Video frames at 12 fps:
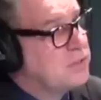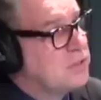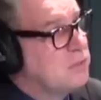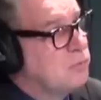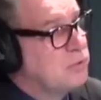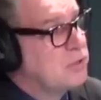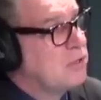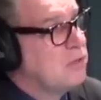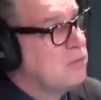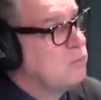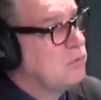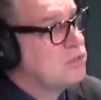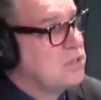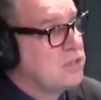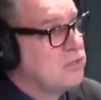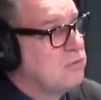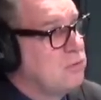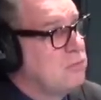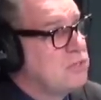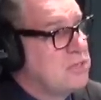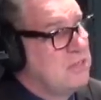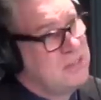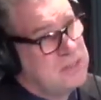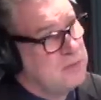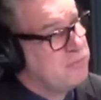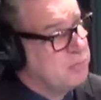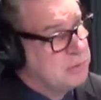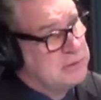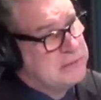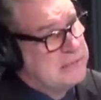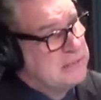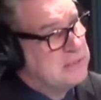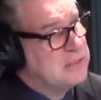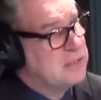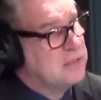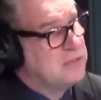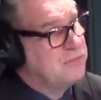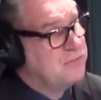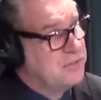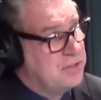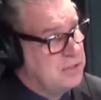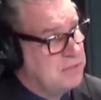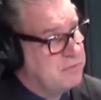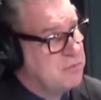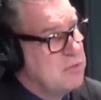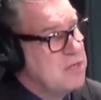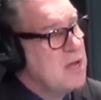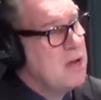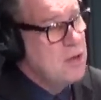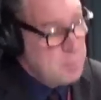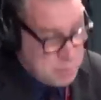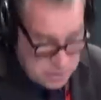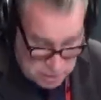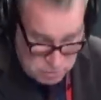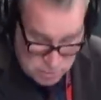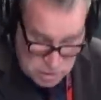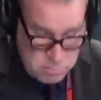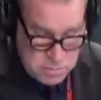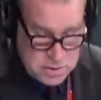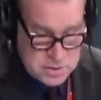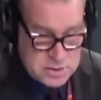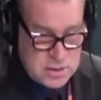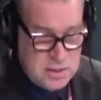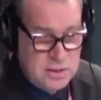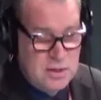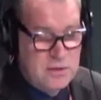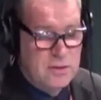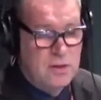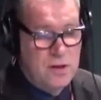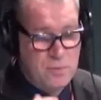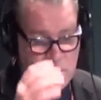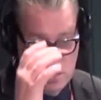with uh, Mortdecai was I thought it was insufferable and unfunny from the opening moments that I